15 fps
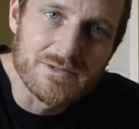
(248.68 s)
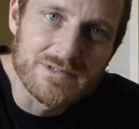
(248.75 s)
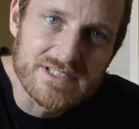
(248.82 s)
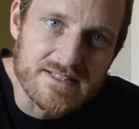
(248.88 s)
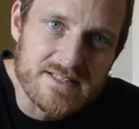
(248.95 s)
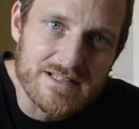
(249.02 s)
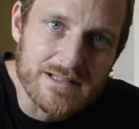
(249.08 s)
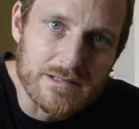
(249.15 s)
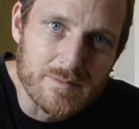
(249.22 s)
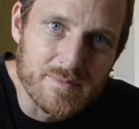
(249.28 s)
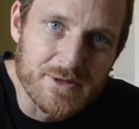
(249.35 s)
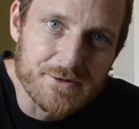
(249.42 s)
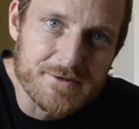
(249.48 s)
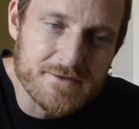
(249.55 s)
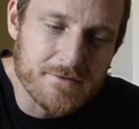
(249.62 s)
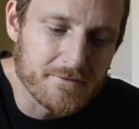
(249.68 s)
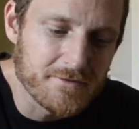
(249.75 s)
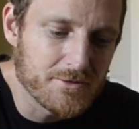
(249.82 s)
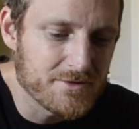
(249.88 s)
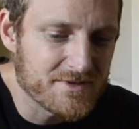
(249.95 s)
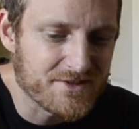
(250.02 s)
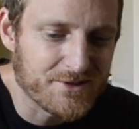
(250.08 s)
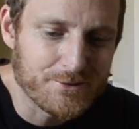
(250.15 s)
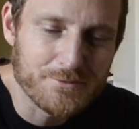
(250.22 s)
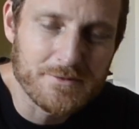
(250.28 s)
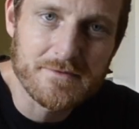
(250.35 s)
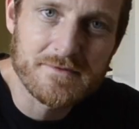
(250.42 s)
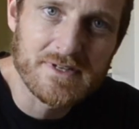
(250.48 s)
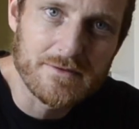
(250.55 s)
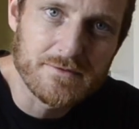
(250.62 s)
all. That's a little bonus review. So
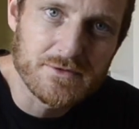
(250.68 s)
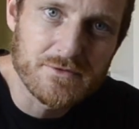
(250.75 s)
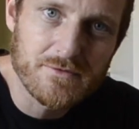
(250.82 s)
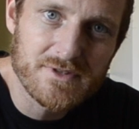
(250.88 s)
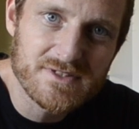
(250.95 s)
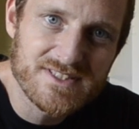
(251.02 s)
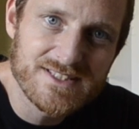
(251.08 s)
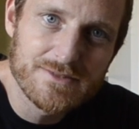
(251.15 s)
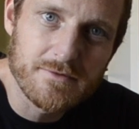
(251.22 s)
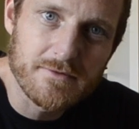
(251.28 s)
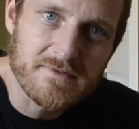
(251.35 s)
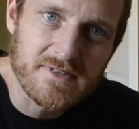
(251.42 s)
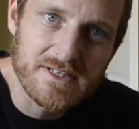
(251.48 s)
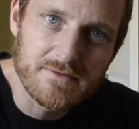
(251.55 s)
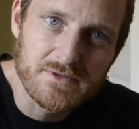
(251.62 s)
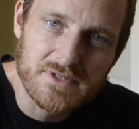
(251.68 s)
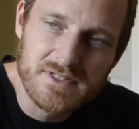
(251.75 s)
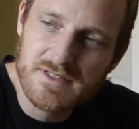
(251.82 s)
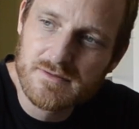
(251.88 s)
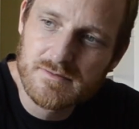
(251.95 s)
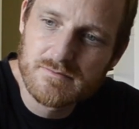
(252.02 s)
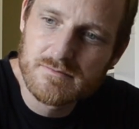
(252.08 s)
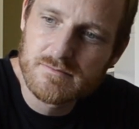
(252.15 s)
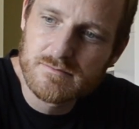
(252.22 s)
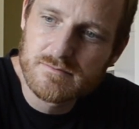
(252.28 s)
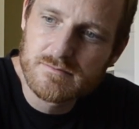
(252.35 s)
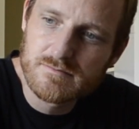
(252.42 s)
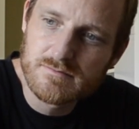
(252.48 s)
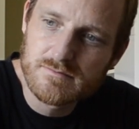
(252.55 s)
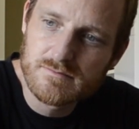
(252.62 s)
we've covered roti, we've covered
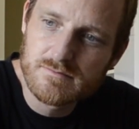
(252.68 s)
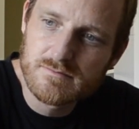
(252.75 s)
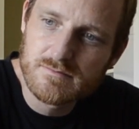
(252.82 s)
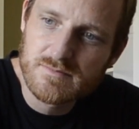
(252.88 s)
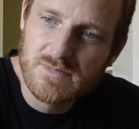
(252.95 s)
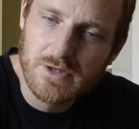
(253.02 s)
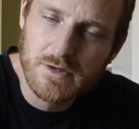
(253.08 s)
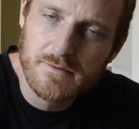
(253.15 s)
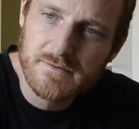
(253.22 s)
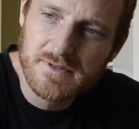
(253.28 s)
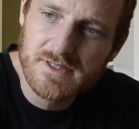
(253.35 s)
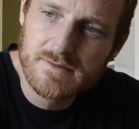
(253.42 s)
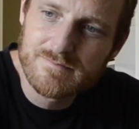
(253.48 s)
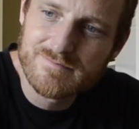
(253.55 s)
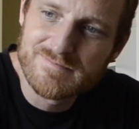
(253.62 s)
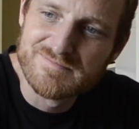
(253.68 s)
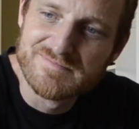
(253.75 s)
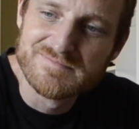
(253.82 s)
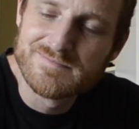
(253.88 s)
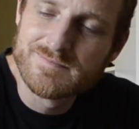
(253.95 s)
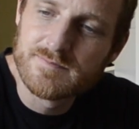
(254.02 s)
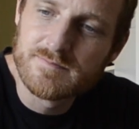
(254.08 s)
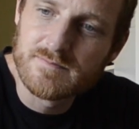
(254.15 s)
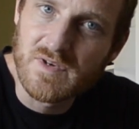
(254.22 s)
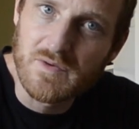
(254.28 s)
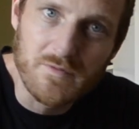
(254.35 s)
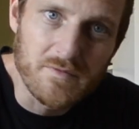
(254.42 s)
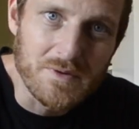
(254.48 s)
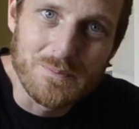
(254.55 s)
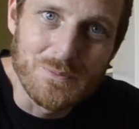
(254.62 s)
coffee.
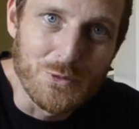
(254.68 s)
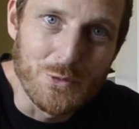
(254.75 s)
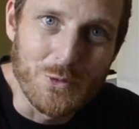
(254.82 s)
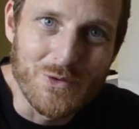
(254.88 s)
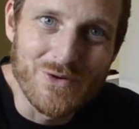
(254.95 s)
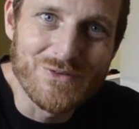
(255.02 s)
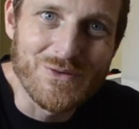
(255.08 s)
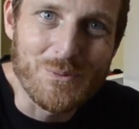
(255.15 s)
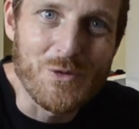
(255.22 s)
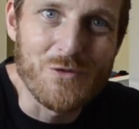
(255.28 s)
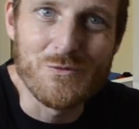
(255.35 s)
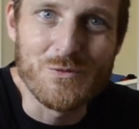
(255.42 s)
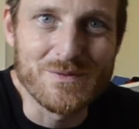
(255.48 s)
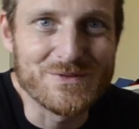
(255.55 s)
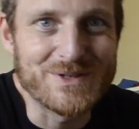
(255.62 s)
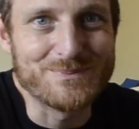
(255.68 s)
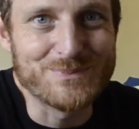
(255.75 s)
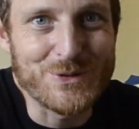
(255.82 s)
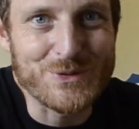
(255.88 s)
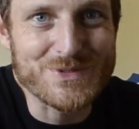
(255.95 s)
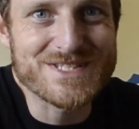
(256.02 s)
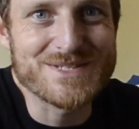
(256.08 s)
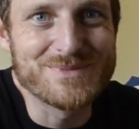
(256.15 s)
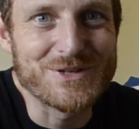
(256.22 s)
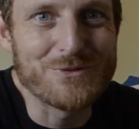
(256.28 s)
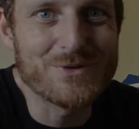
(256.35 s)
What more would one possibly